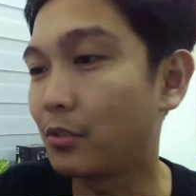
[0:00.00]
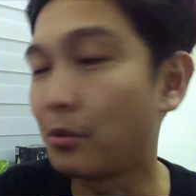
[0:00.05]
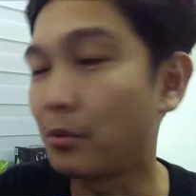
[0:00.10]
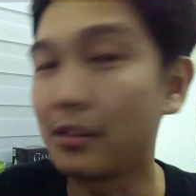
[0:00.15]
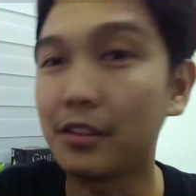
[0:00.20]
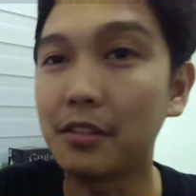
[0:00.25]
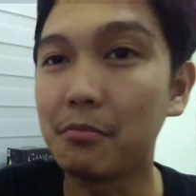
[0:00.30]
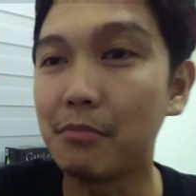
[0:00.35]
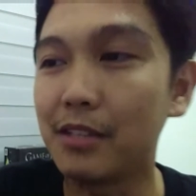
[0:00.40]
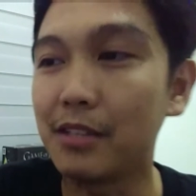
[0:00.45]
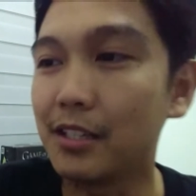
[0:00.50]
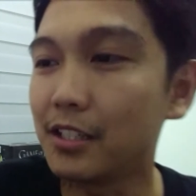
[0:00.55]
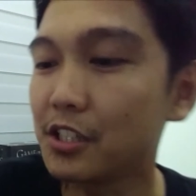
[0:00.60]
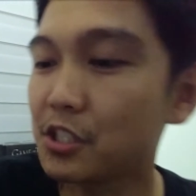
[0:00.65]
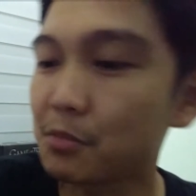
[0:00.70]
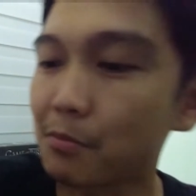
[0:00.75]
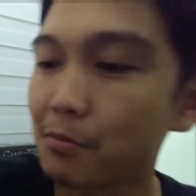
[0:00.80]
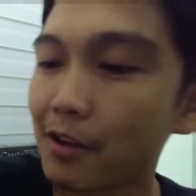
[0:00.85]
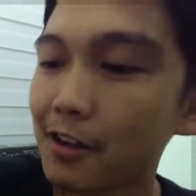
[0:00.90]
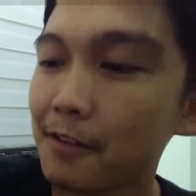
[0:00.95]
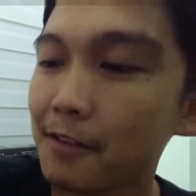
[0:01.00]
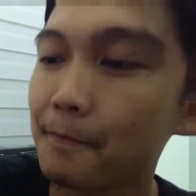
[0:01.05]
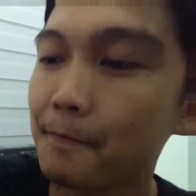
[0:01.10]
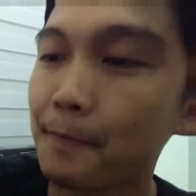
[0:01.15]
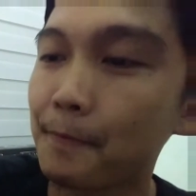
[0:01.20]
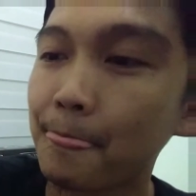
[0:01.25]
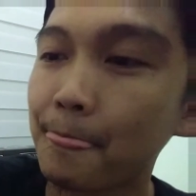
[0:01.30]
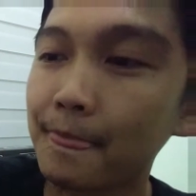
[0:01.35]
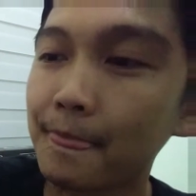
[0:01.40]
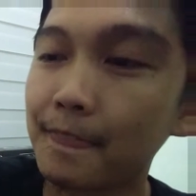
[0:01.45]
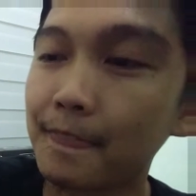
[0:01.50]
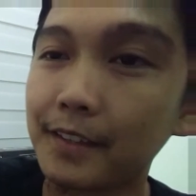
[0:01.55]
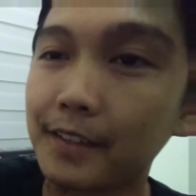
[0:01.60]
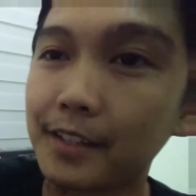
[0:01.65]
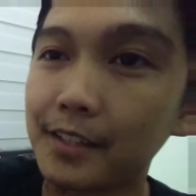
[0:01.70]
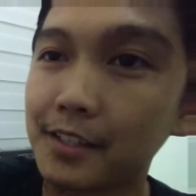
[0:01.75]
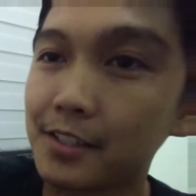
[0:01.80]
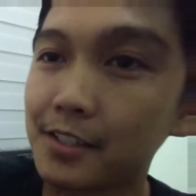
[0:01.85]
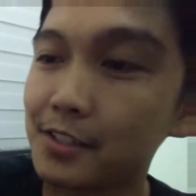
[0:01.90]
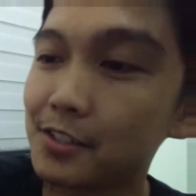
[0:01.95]
20 minutes pa.
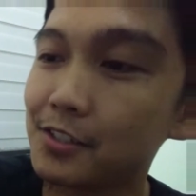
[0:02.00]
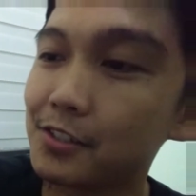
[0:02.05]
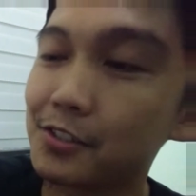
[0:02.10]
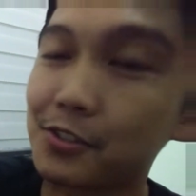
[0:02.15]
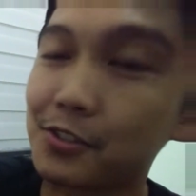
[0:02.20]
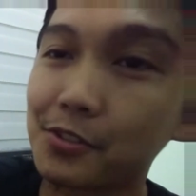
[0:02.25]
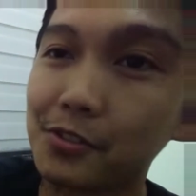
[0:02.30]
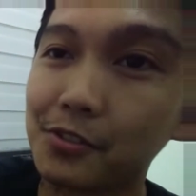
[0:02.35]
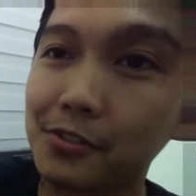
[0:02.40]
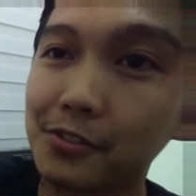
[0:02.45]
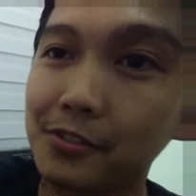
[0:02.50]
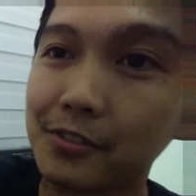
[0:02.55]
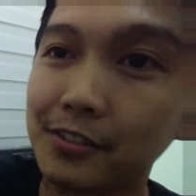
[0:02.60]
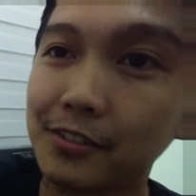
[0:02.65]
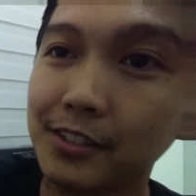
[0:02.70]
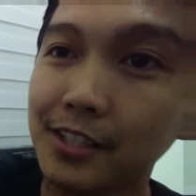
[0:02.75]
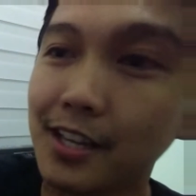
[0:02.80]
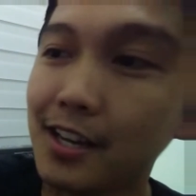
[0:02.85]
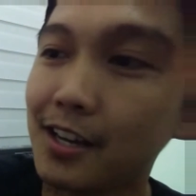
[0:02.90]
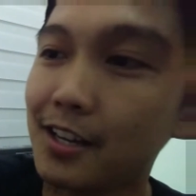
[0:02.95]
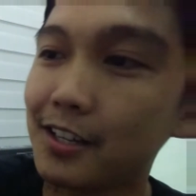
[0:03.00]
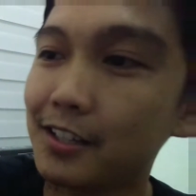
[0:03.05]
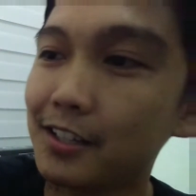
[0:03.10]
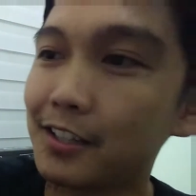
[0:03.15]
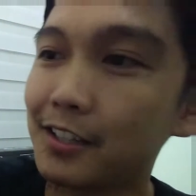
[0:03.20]
Okay. So, yeah.